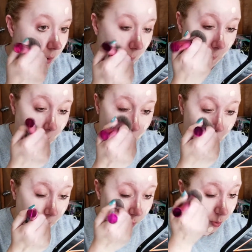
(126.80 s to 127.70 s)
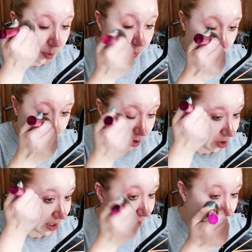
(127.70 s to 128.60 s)
I don't remember which
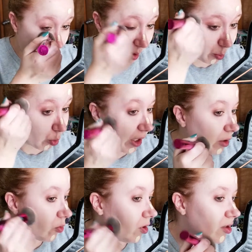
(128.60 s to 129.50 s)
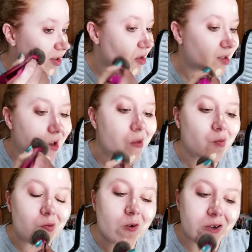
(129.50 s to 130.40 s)
set. My brain wants to say the
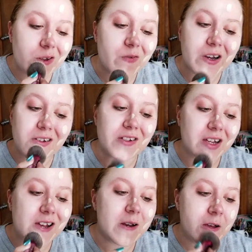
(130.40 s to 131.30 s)
Royal Affair set,